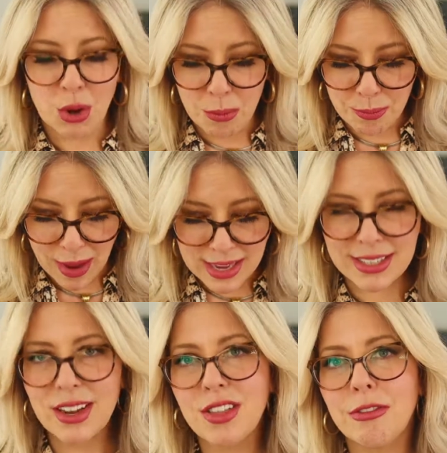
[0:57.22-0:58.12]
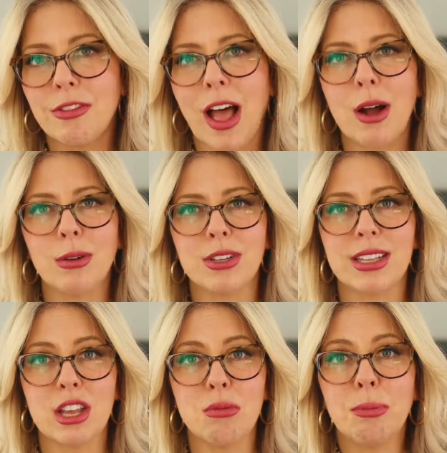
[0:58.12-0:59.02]
So based on the flowers
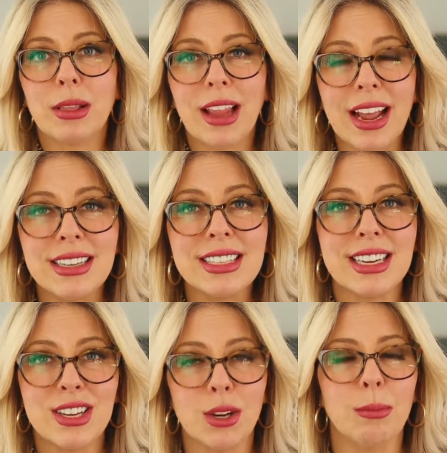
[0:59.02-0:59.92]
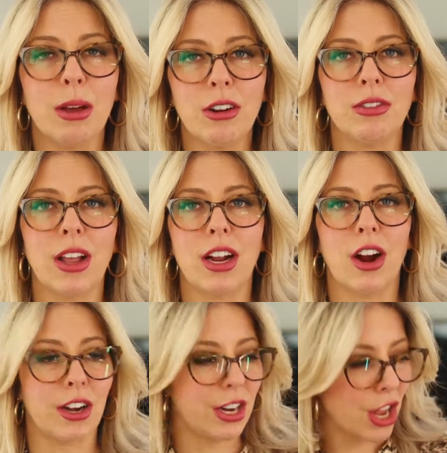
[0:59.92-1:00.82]
that you plant in your butterfly
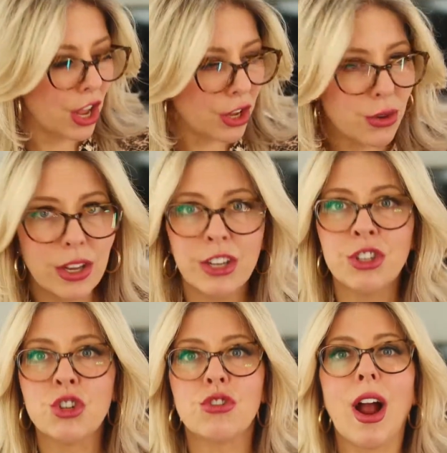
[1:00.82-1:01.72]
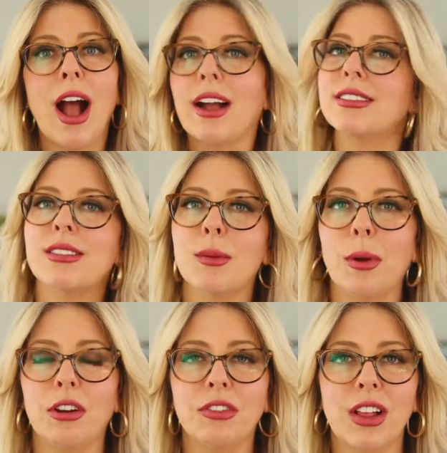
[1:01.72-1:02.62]
garden, you can attract the
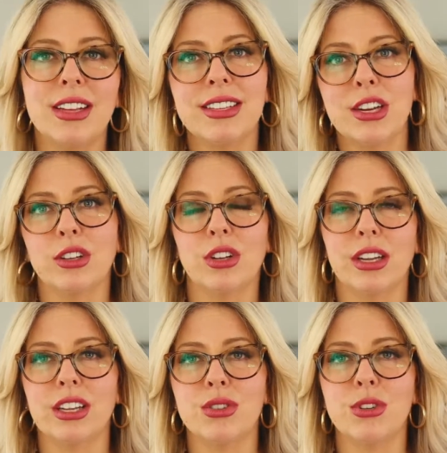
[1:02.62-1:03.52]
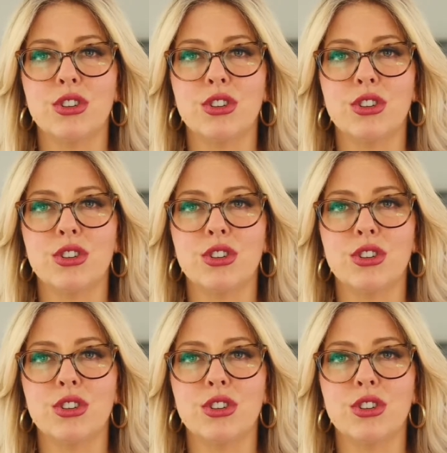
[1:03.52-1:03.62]
butterflies that you're looking to